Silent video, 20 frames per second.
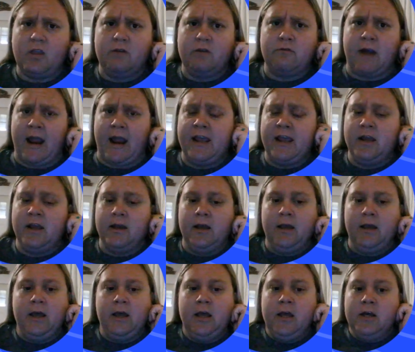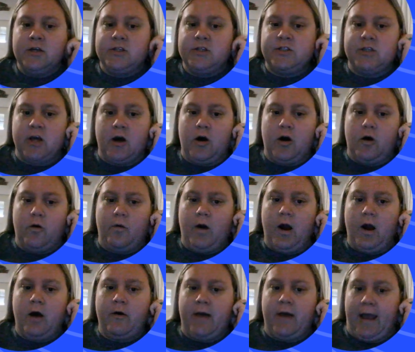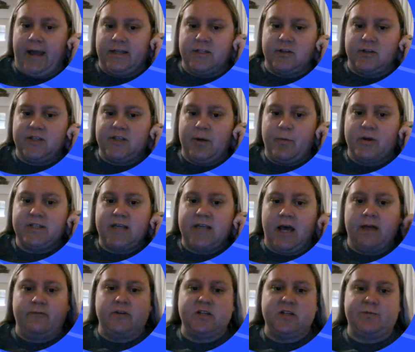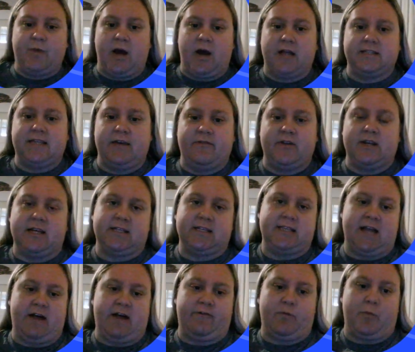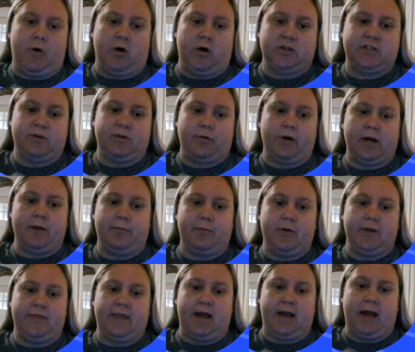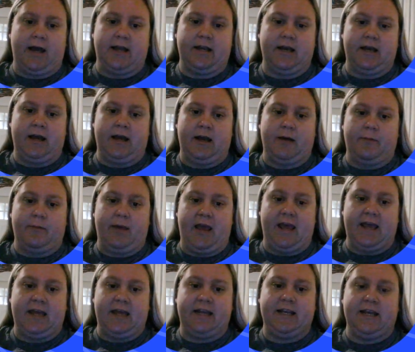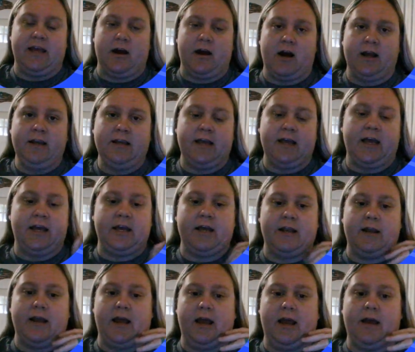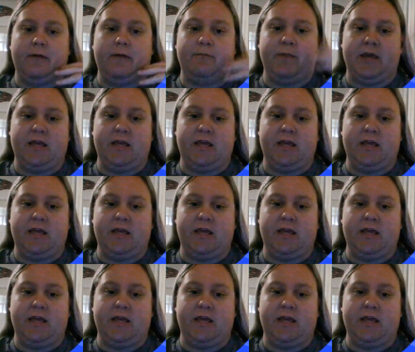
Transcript: right? So, okay, so someone's unresponsive and doesn't have a pulse. So we're going to put that AED on. It could be